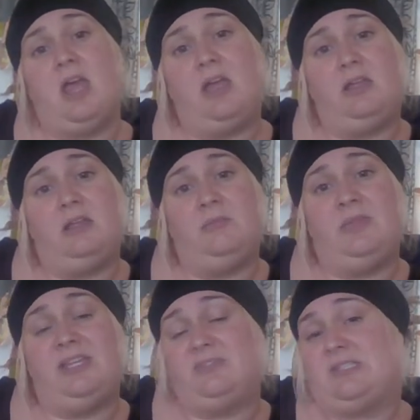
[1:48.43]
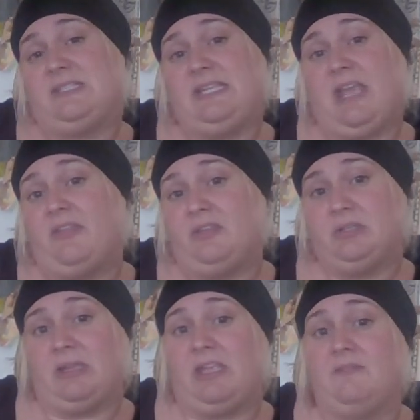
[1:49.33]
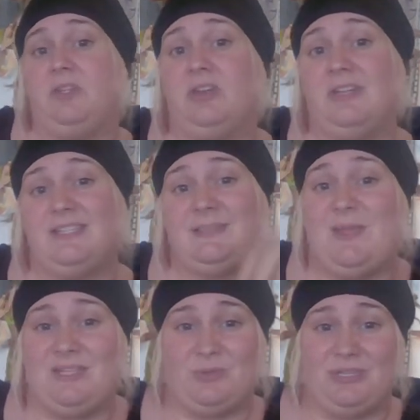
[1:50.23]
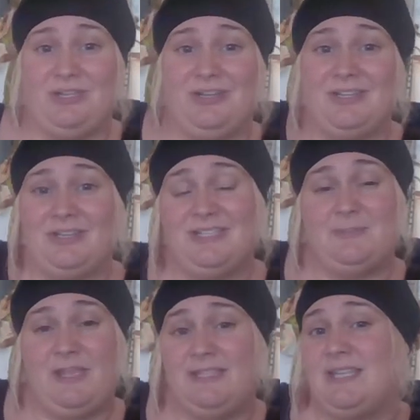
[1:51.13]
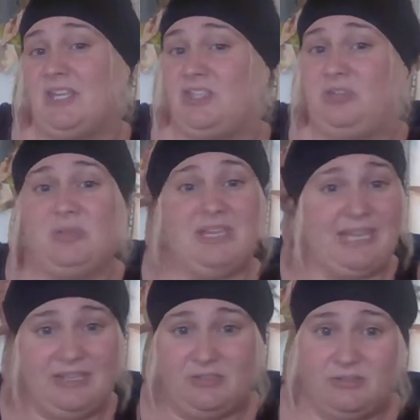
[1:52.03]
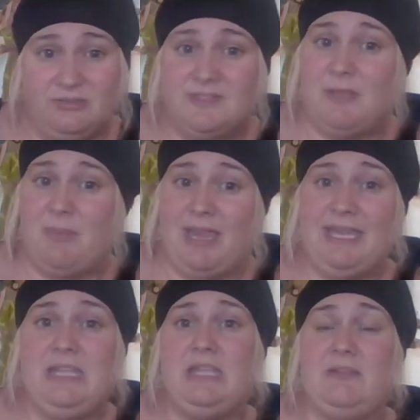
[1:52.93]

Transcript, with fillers: um, and just see how they're doing. If you're in a space where you're in a good space and you can handle somebody,